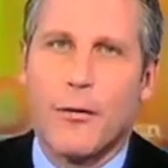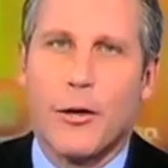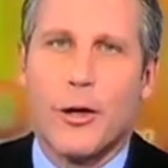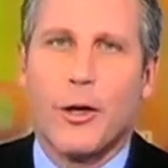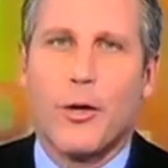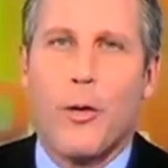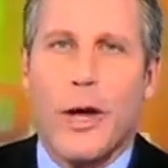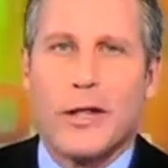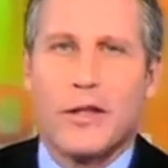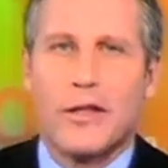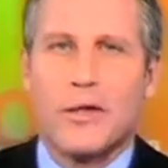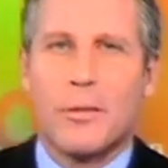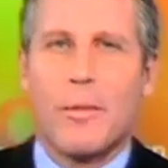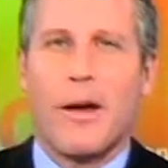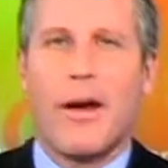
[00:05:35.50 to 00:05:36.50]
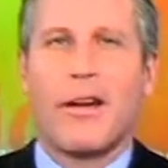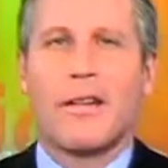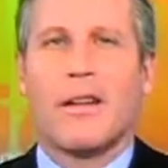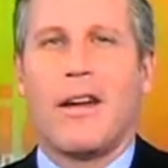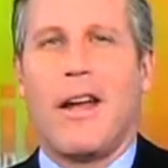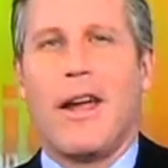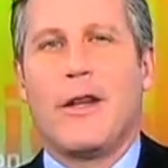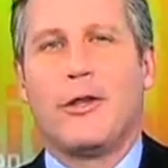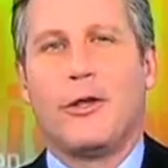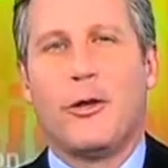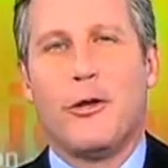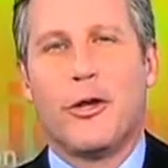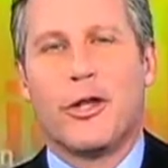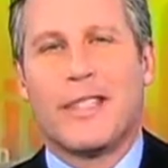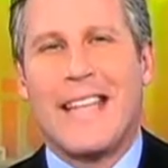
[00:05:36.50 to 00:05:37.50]
for your questions about Kananen
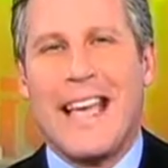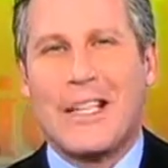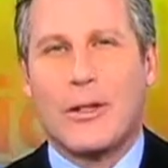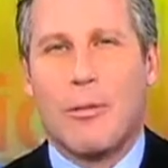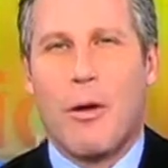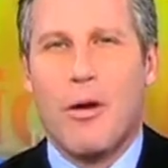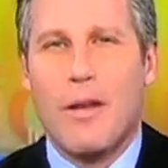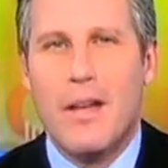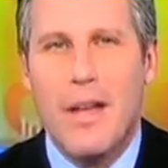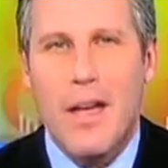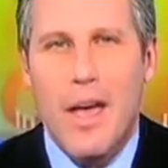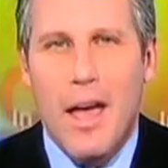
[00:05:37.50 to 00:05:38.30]
Jr.'s testimony.